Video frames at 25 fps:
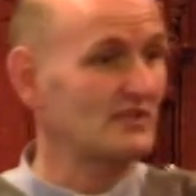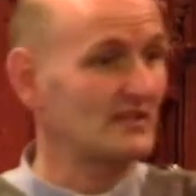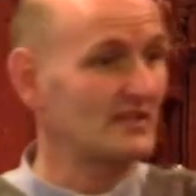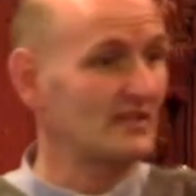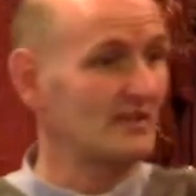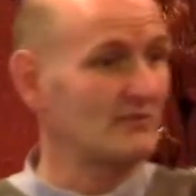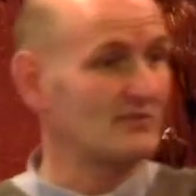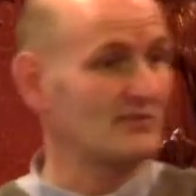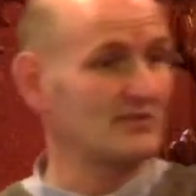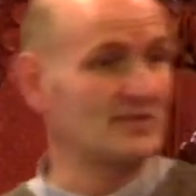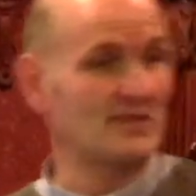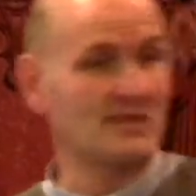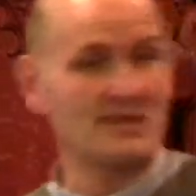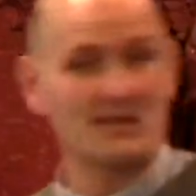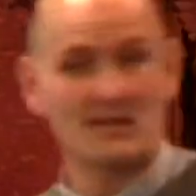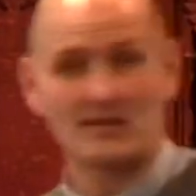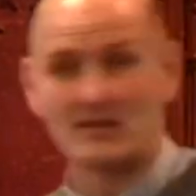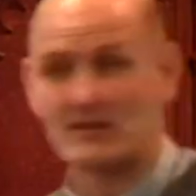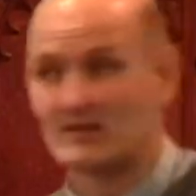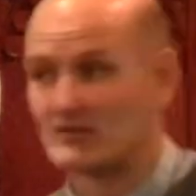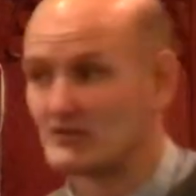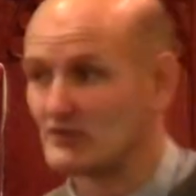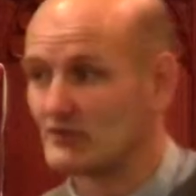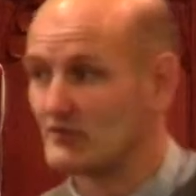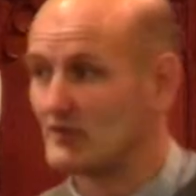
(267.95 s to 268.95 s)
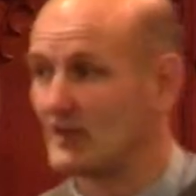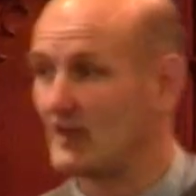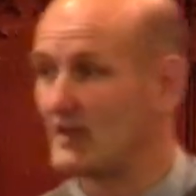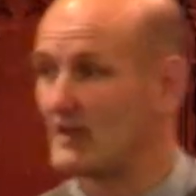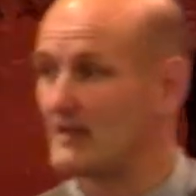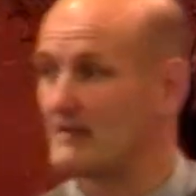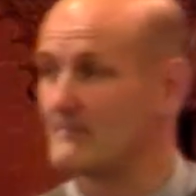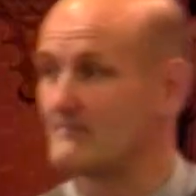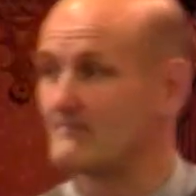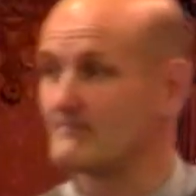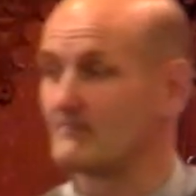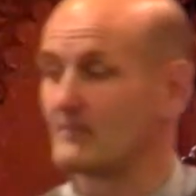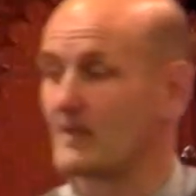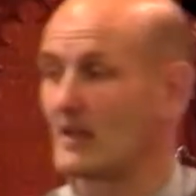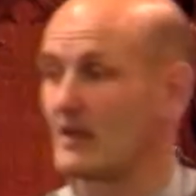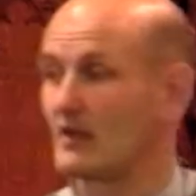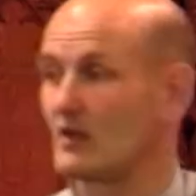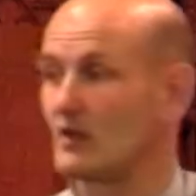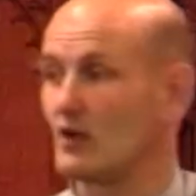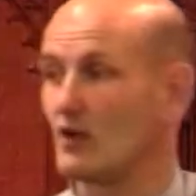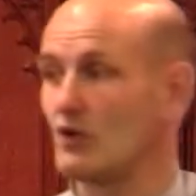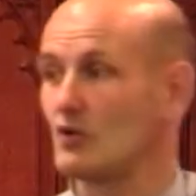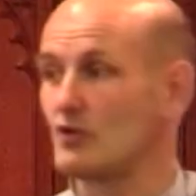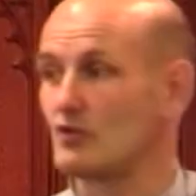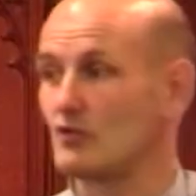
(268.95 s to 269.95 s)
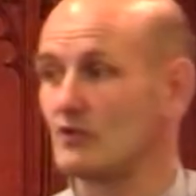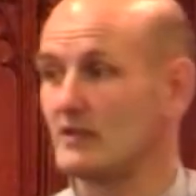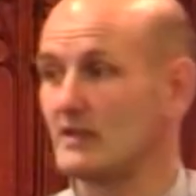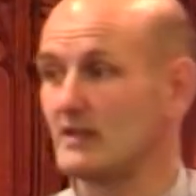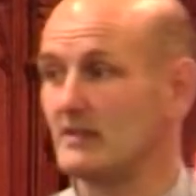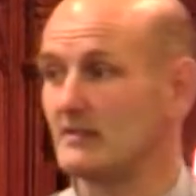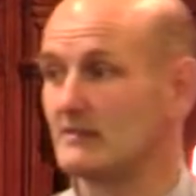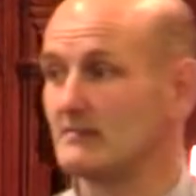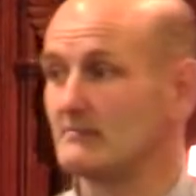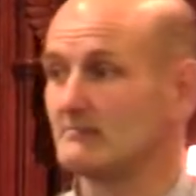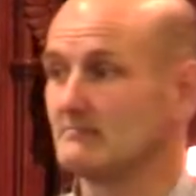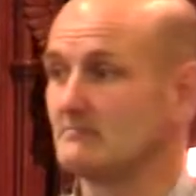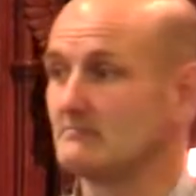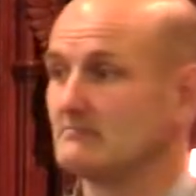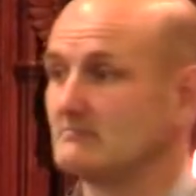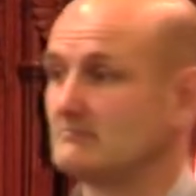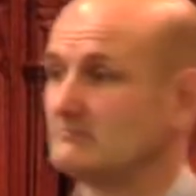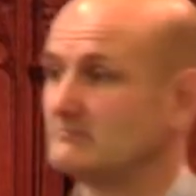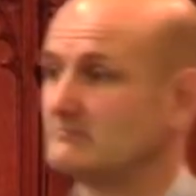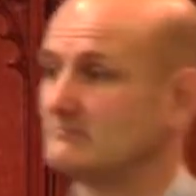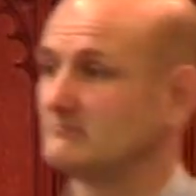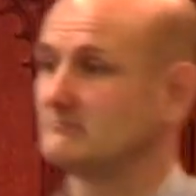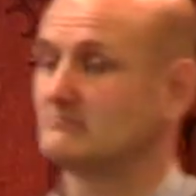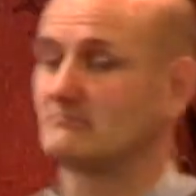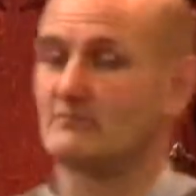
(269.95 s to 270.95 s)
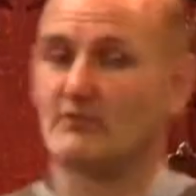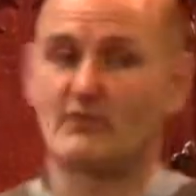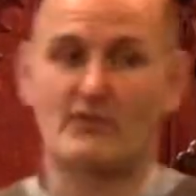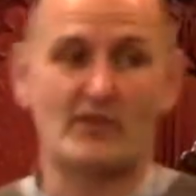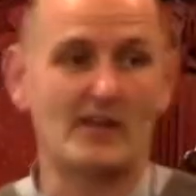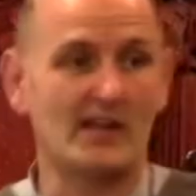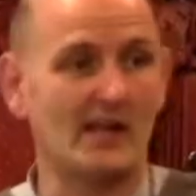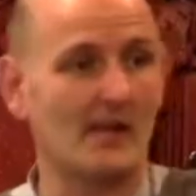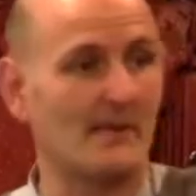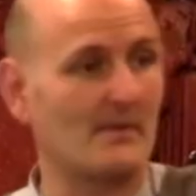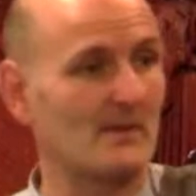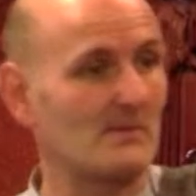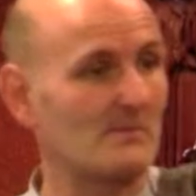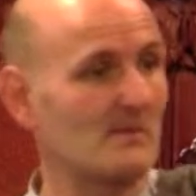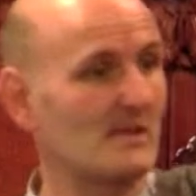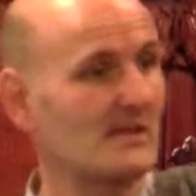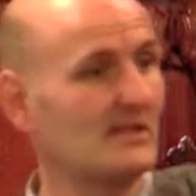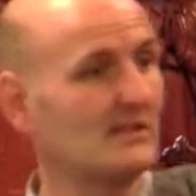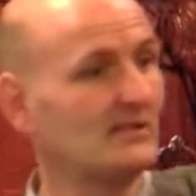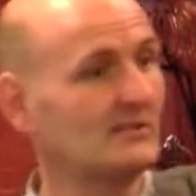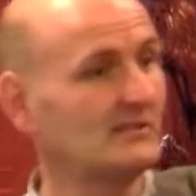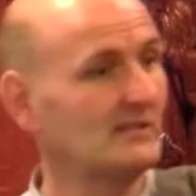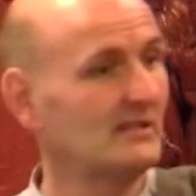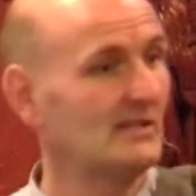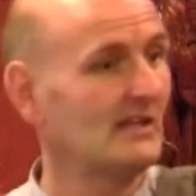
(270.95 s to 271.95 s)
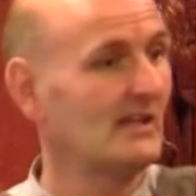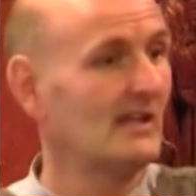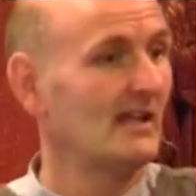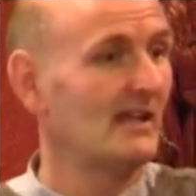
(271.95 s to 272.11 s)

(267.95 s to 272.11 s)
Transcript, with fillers: There was a um, concrete thing up the middle.